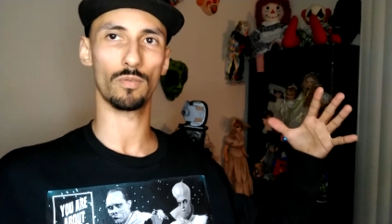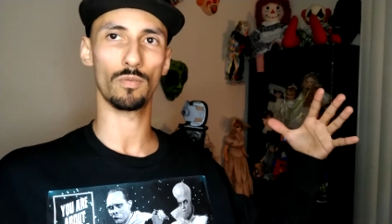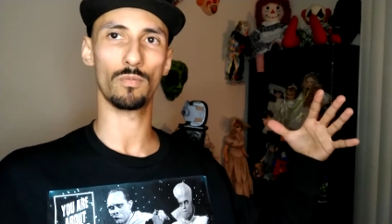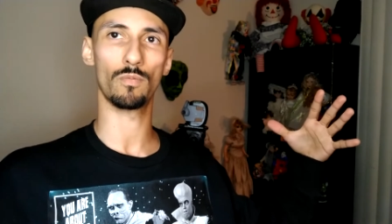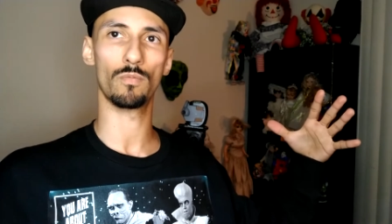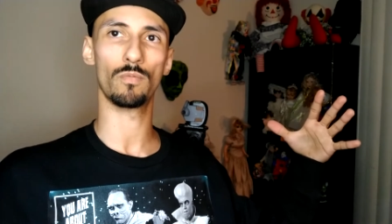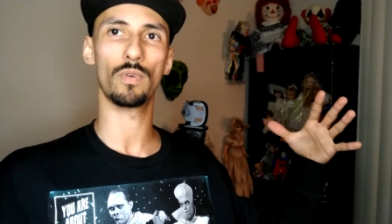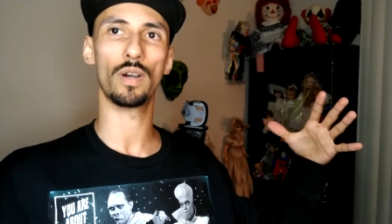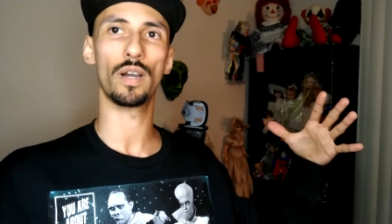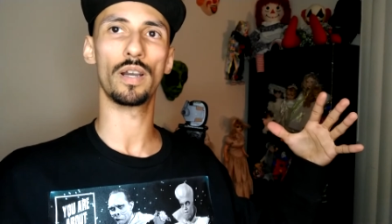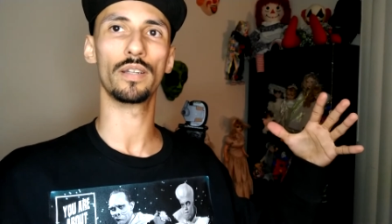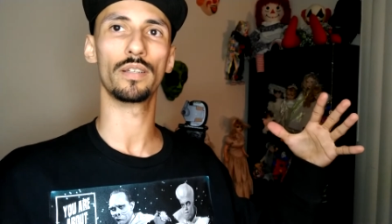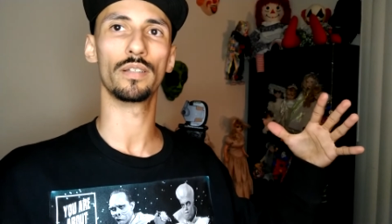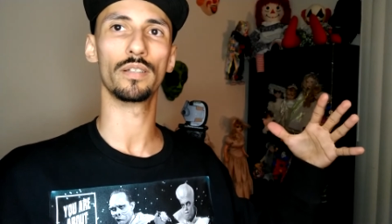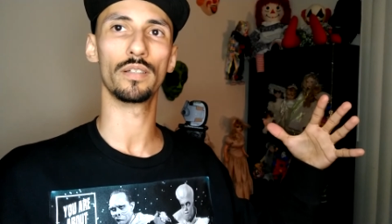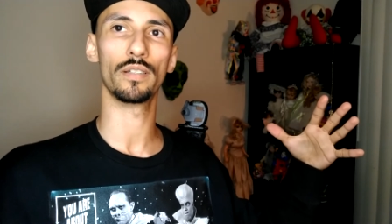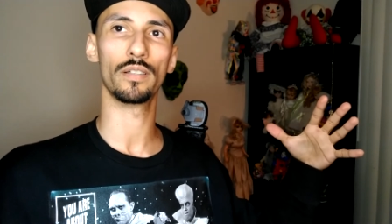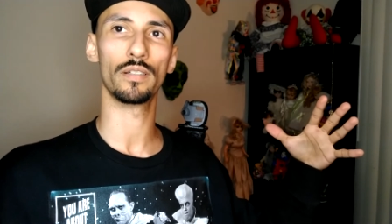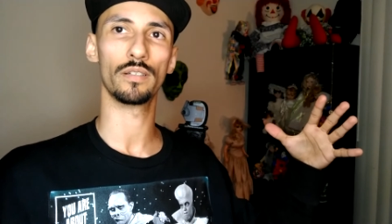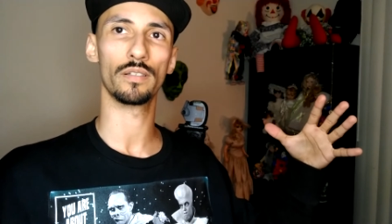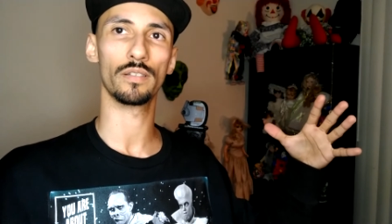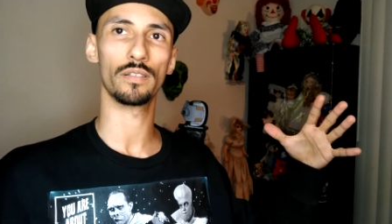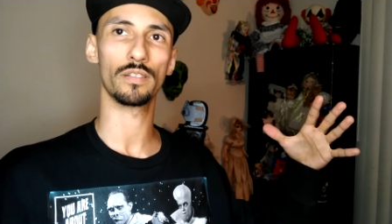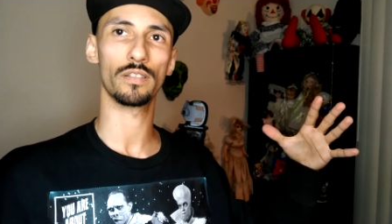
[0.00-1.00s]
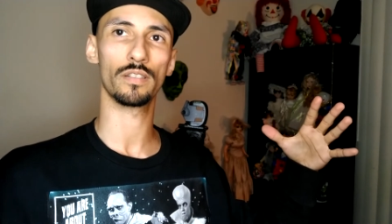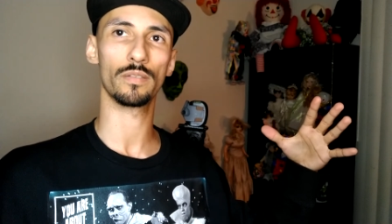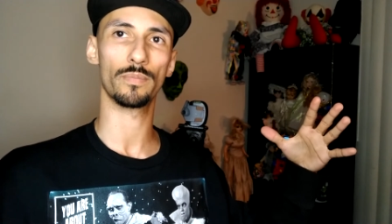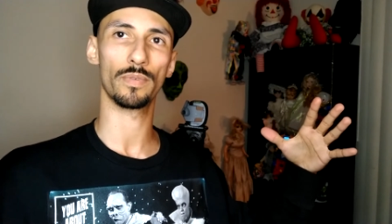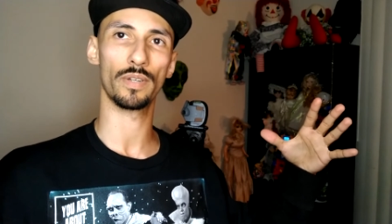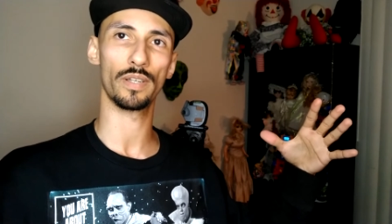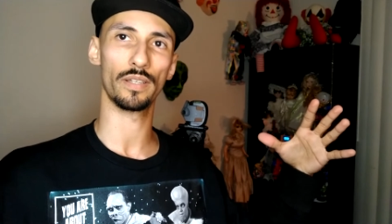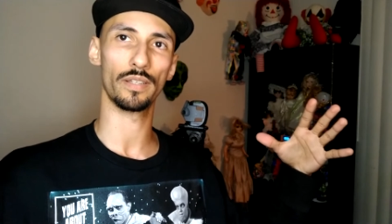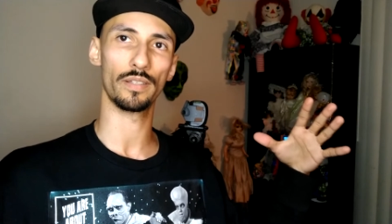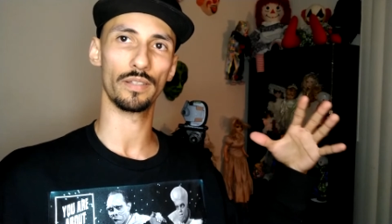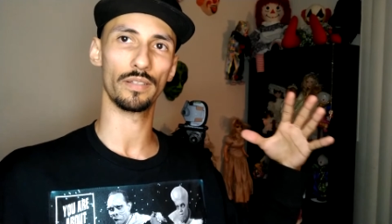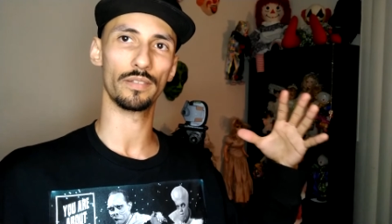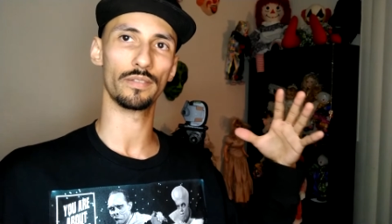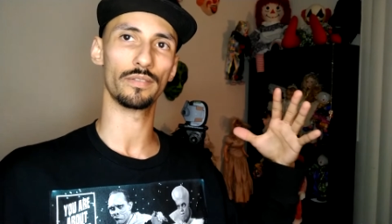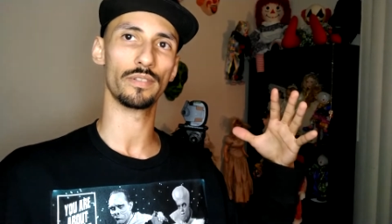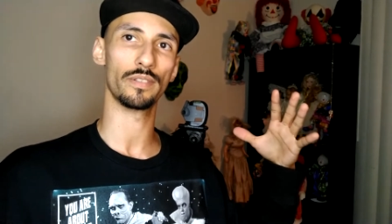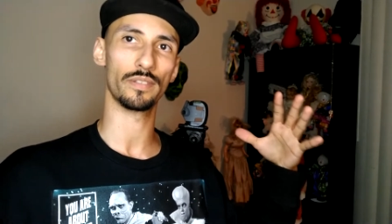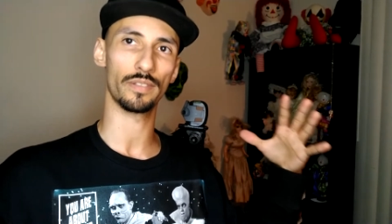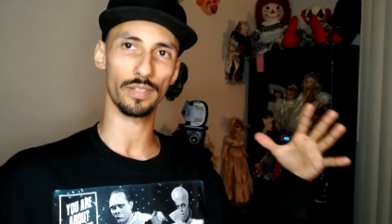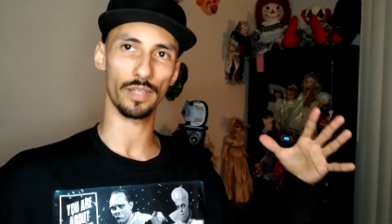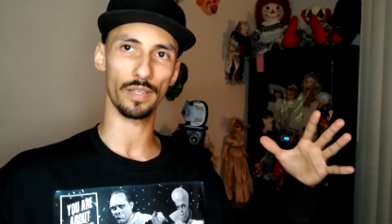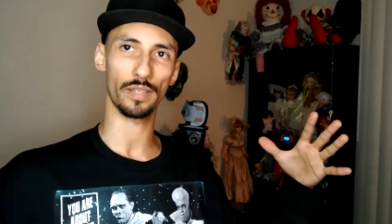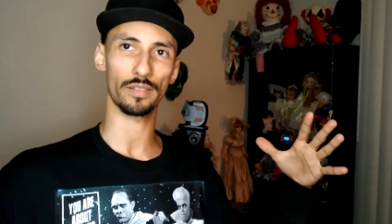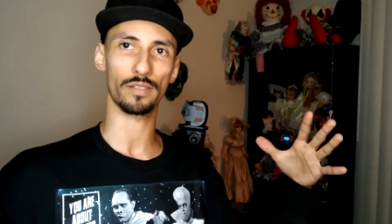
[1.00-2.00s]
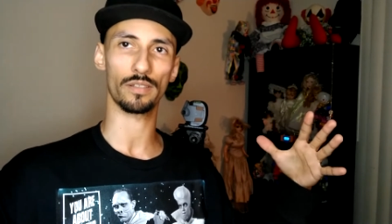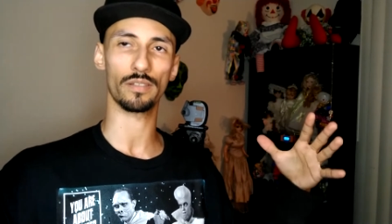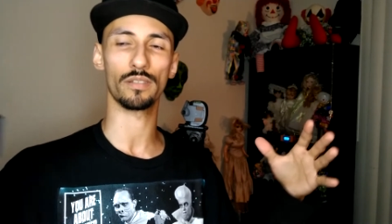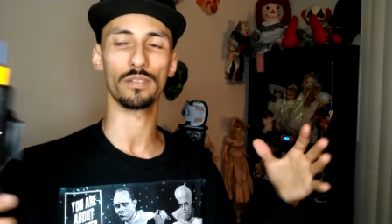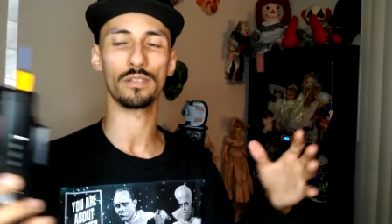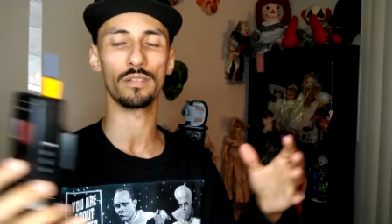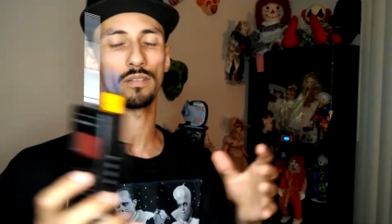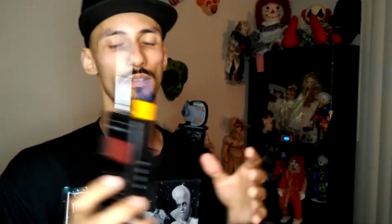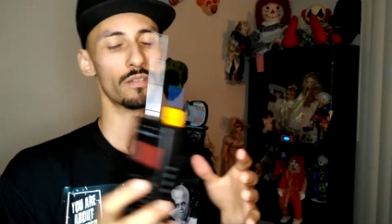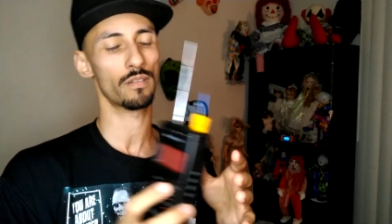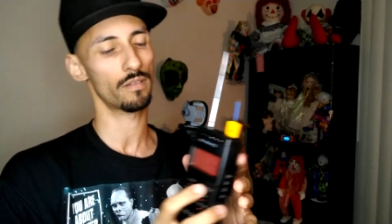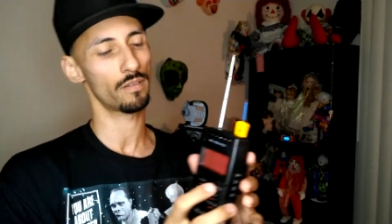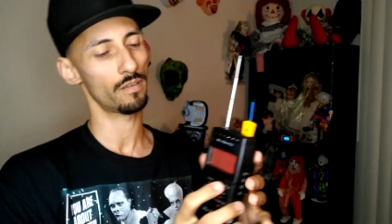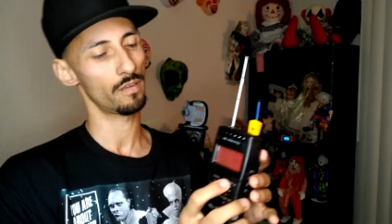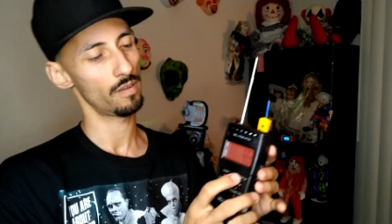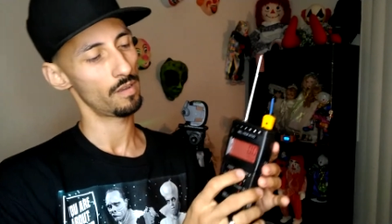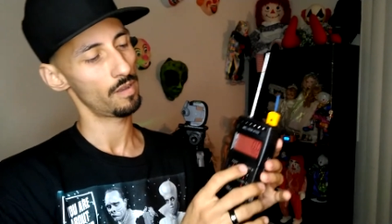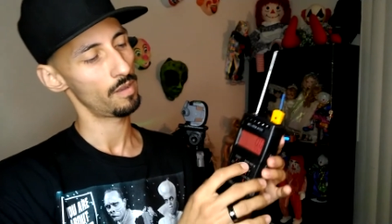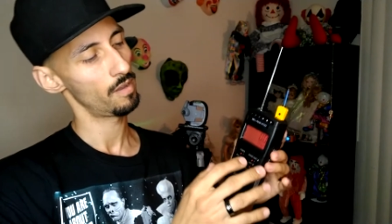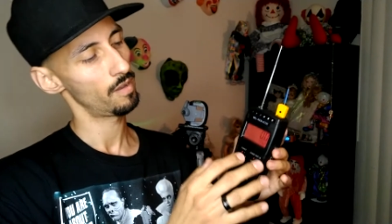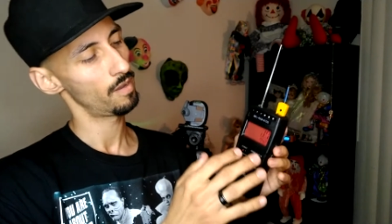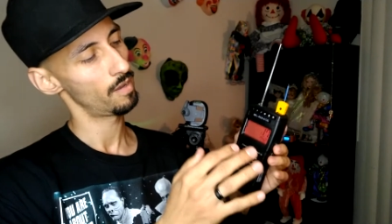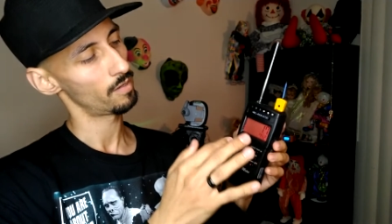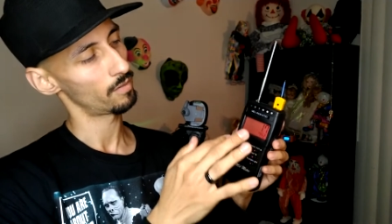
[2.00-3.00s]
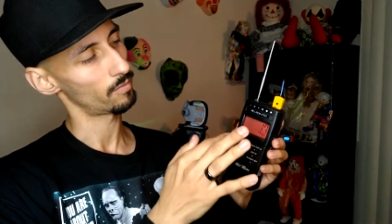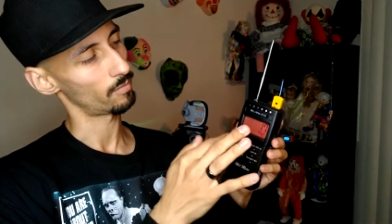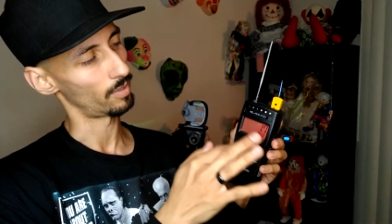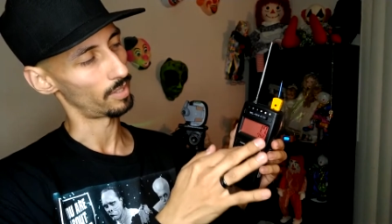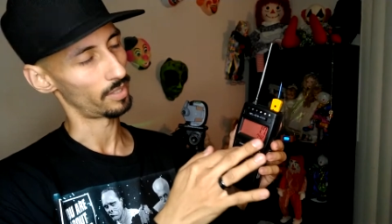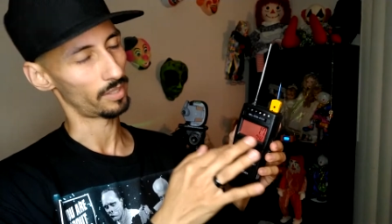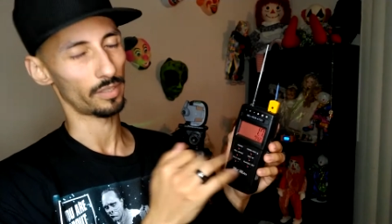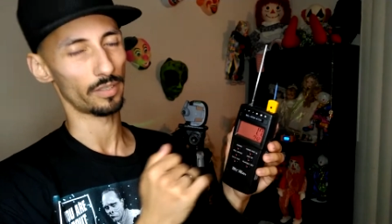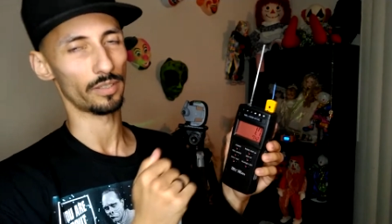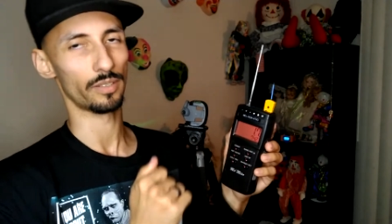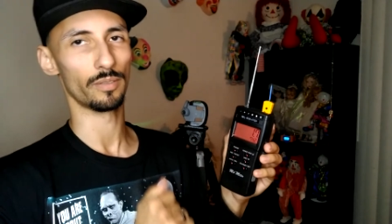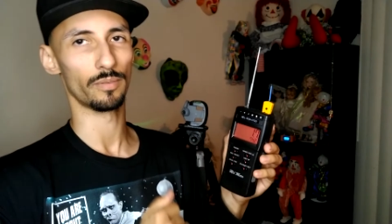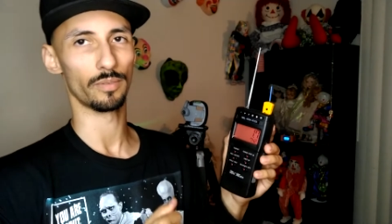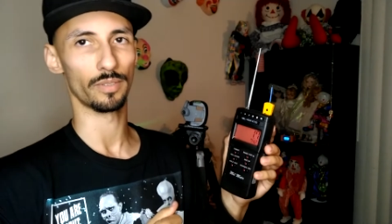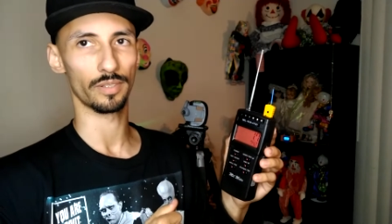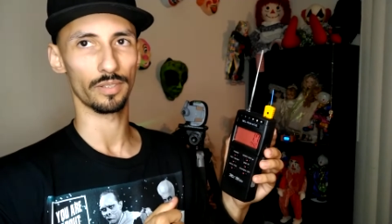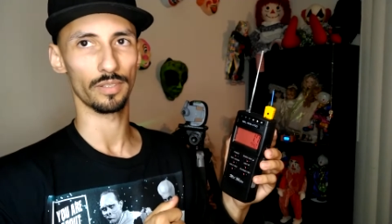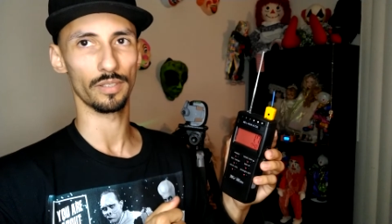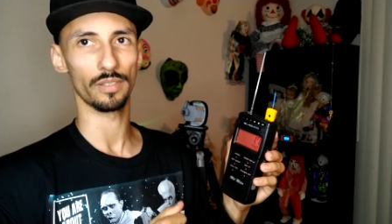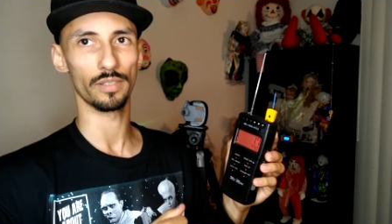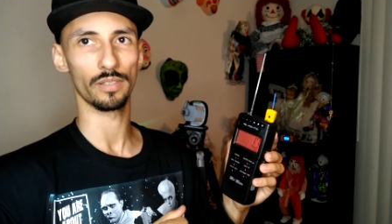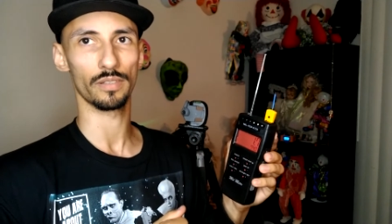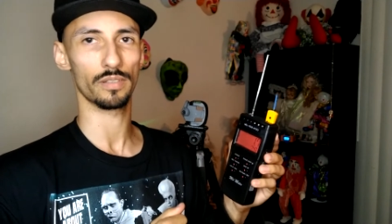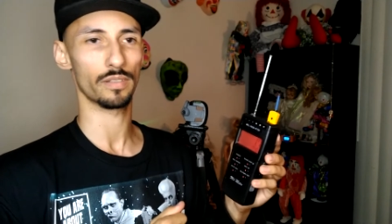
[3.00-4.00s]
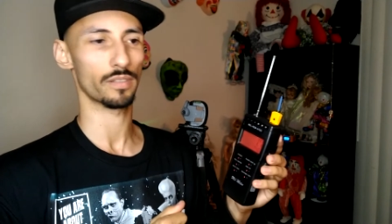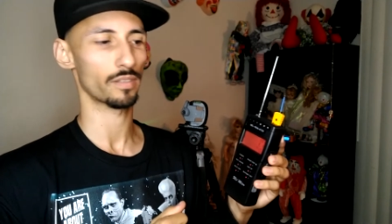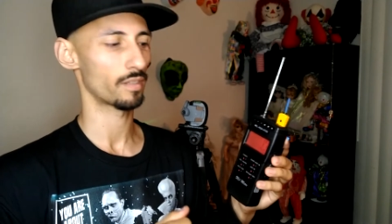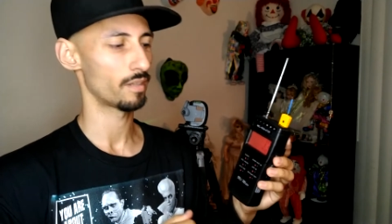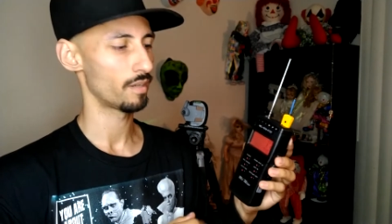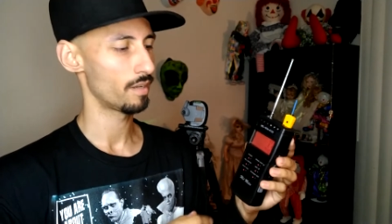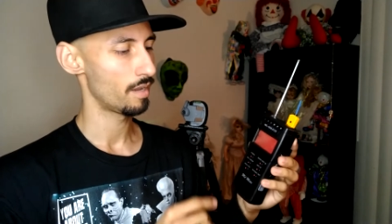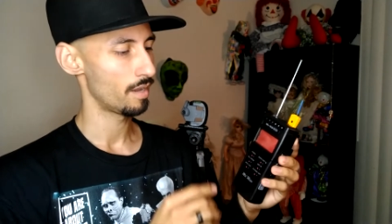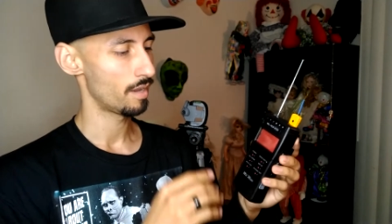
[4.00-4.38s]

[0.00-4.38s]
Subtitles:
wider spread detection. That's what you could do with this.